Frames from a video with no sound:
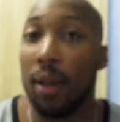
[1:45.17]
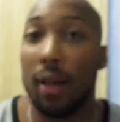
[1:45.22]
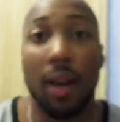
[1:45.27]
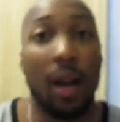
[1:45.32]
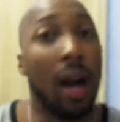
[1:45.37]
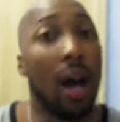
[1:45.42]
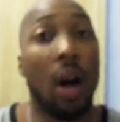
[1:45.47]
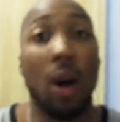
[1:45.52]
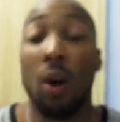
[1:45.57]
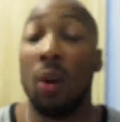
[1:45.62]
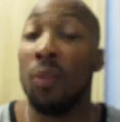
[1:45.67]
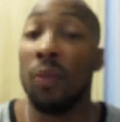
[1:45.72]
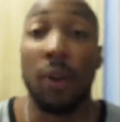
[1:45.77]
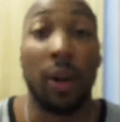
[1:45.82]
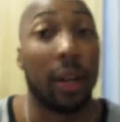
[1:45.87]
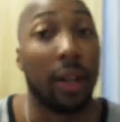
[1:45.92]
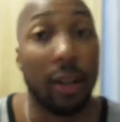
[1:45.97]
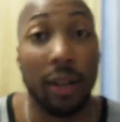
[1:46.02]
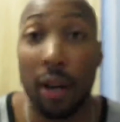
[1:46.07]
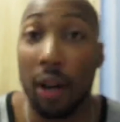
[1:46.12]
I don't
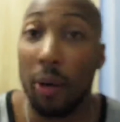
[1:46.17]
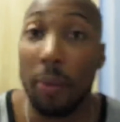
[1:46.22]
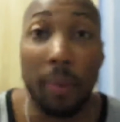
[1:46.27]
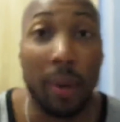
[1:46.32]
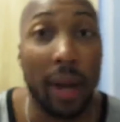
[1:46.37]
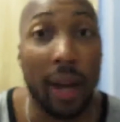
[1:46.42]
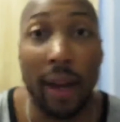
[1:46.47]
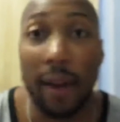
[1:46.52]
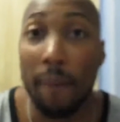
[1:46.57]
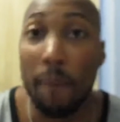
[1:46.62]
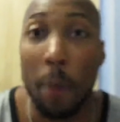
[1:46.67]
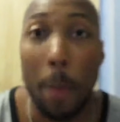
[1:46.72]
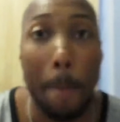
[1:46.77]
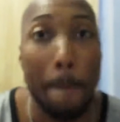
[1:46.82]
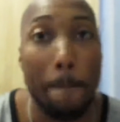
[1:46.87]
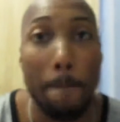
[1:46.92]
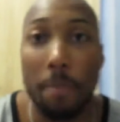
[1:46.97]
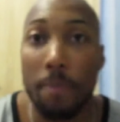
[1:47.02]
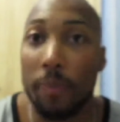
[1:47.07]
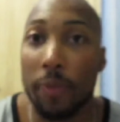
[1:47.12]
fucking know, man.
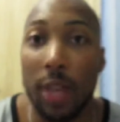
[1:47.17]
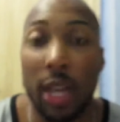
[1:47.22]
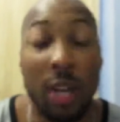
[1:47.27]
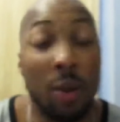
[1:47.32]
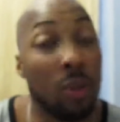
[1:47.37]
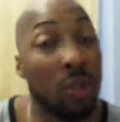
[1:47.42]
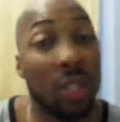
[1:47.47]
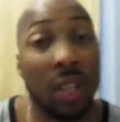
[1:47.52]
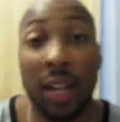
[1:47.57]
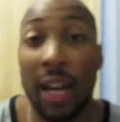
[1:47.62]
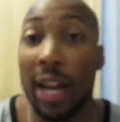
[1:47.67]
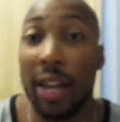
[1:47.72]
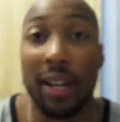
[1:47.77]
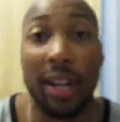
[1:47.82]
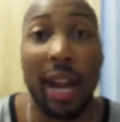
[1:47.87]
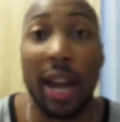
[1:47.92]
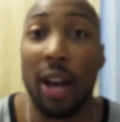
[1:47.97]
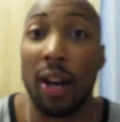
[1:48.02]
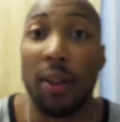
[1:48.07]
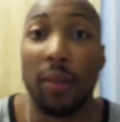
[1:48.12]
It was a
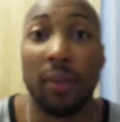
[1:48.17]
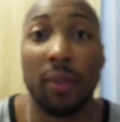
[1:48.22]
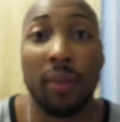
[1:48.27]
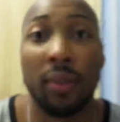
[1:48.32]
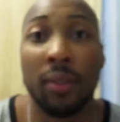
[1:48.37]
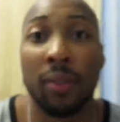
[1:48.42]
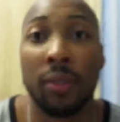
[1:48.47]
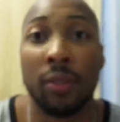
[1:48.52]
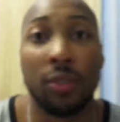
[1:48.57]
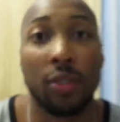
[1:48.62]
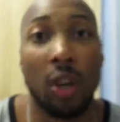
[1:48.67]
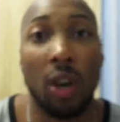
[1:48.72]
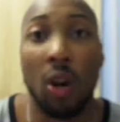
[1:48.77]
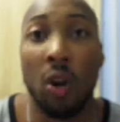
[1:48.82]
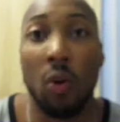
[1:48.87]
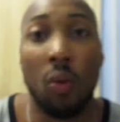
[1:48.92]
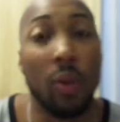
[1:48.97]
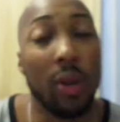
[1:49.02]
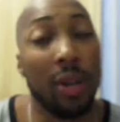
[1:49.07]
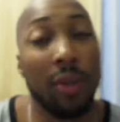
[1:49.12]
letdown.
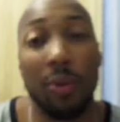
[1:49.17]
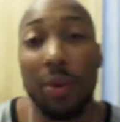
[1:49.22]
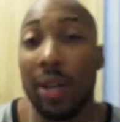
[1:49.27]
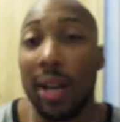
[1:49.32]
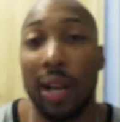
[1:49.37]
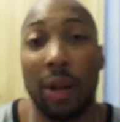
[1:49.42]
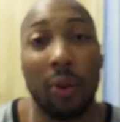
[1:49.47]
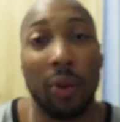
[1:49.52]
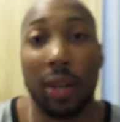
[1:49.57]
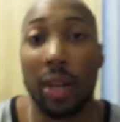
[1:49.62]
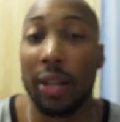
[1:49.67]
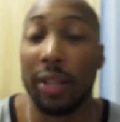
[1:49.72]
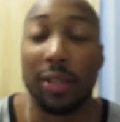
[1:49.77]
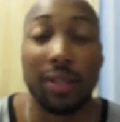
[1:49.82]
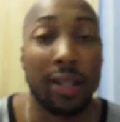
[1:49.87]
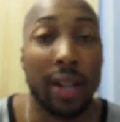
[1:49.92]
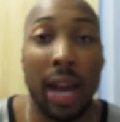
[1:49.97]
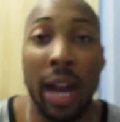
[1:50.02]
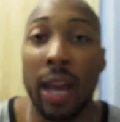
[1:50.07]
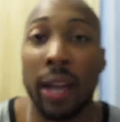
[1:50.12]
So we're not gonna get
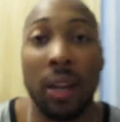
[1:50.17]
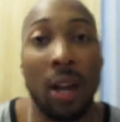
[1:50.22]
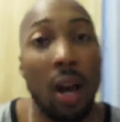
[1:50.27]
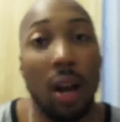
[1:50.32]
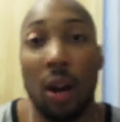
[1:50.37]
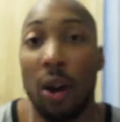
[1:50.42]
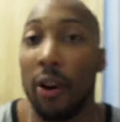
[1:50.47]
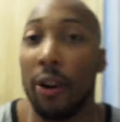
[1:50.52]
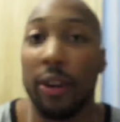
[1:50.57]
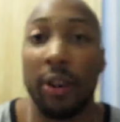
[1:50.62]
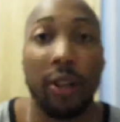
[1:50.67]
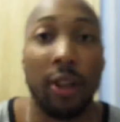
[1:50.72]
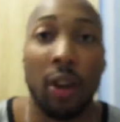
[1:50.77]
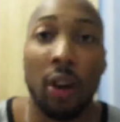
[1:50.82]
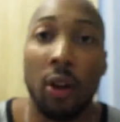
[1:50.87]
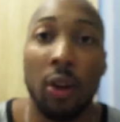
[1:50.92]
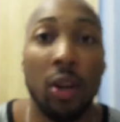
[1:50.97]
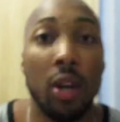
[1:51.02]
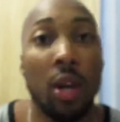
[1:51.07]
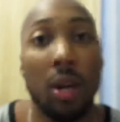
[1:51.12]
into that. Y'all already
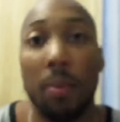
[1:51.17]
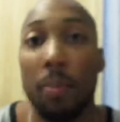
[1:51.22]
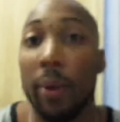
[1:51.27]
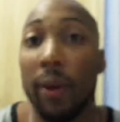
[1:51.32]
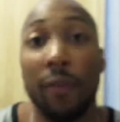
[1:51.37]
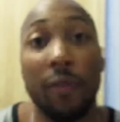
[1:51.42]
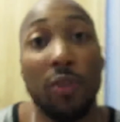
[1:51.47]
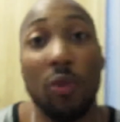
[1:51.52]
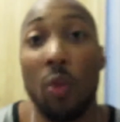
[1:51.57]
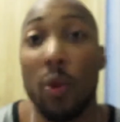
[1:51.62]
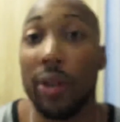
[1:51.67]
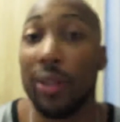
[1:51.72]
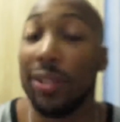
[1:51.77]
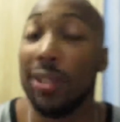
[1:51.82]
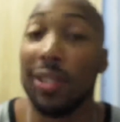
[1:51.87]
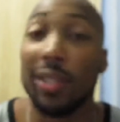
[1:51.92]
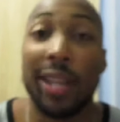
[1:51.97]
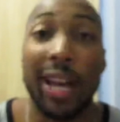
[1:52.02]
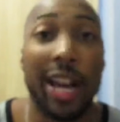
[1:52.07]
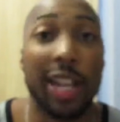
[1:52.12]
know. But if you want to
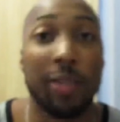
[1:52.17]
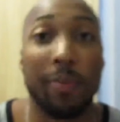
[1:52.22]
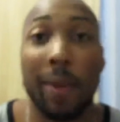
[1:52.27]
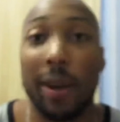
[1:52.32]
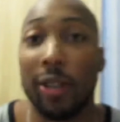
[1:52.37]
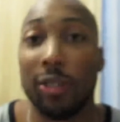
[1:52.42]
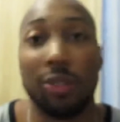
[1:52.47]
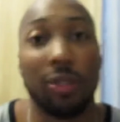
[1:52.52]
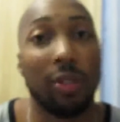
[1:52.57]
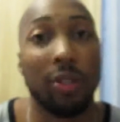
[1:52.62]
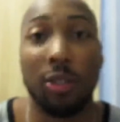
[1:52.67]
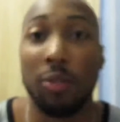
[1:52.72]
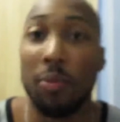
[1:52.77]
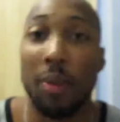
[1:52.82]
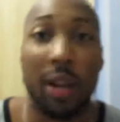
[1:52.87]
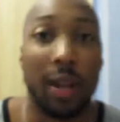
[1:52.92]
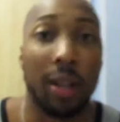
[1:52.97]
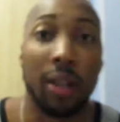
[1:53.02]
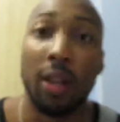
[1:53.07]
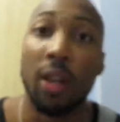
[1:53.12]
see Taskmaster, you
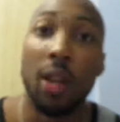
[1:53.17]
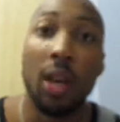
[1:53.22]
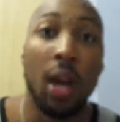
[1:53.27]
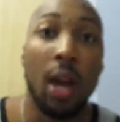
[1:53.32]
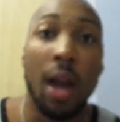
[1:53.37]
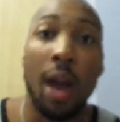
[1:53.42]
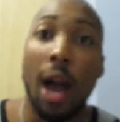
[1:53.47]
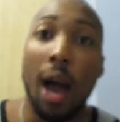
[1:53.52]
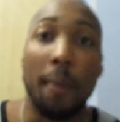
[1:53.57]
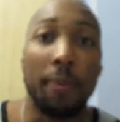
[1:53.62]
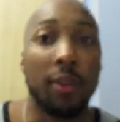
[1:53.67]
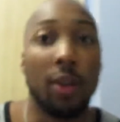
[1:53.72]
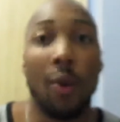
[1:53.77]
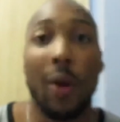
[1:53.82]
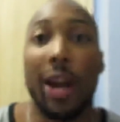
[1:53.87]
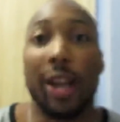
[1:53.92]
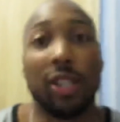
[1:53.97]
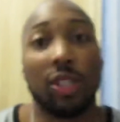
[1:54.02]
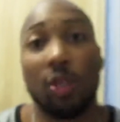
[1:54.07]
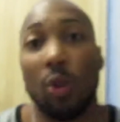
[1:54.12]
better hop
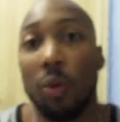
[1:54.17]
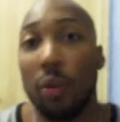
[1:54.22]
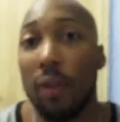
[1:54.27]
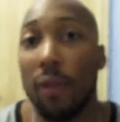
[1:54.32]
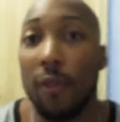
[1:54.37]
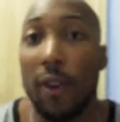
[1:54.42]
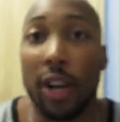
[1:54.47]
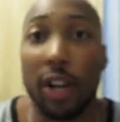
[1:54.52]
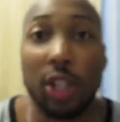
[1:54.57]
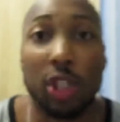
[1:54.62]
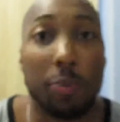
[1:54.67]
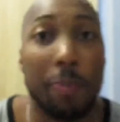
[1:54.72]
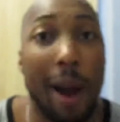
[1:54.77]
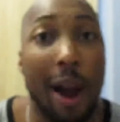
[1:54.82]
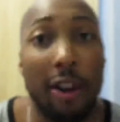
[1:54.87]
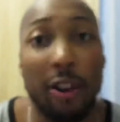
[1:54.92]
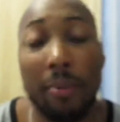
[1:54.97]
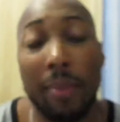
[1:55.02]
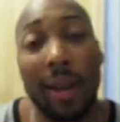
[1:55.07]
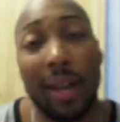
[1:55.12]
your ass on the fucking
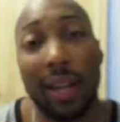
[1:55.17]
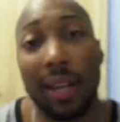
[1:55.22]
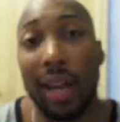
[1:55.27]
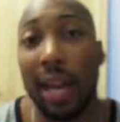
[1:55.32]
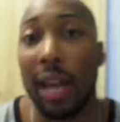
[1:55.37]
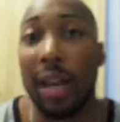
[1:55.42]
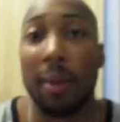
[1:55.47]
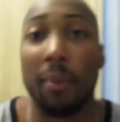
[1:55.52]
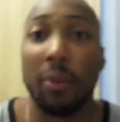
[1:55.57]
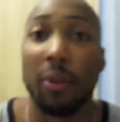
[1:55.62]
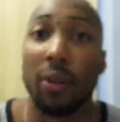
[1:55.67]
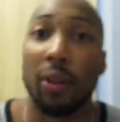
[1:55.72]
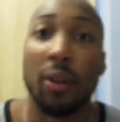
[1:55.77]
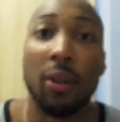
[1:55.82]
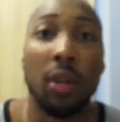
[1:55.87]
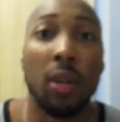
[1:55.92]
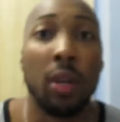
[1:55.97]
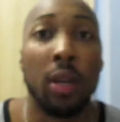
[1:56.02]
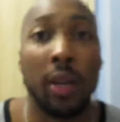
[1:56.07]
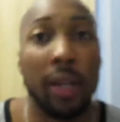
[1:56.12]
Spider-Man game or
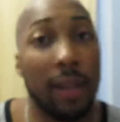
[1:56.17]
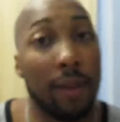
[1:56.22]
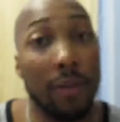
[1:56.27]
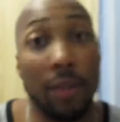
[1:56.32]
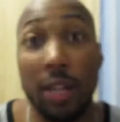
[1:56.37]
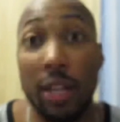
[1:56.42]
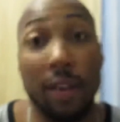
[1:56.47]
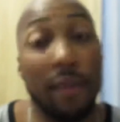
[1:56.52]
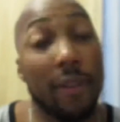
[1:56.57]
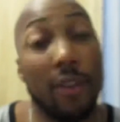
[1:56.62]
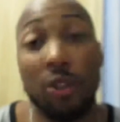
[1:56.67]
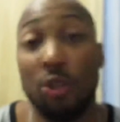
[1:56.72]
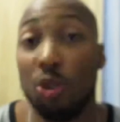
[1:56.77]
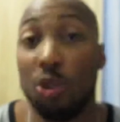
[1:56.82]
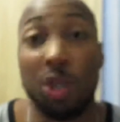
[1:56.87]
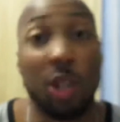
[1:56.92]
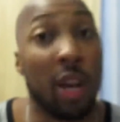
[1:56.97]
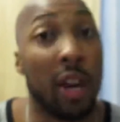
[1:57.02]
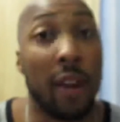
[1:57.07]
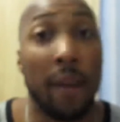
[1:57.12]
even the
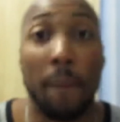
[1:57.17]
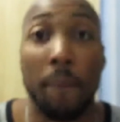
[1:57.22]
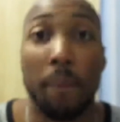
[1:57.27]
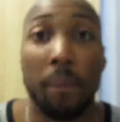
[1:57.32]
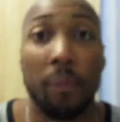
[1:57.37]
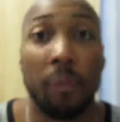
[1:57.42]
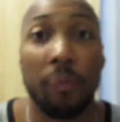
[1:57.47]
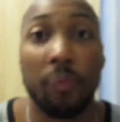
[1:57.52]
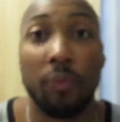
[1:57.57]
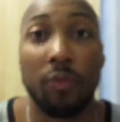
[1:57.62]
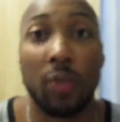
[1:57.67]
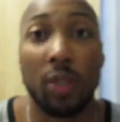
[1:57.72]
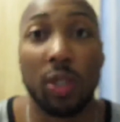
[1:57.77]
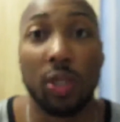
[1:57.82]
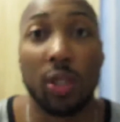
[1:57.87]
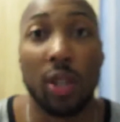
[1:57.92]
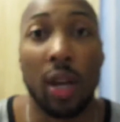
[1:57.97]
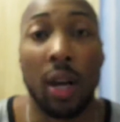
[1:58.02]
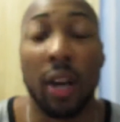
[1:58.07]
Avengers game, because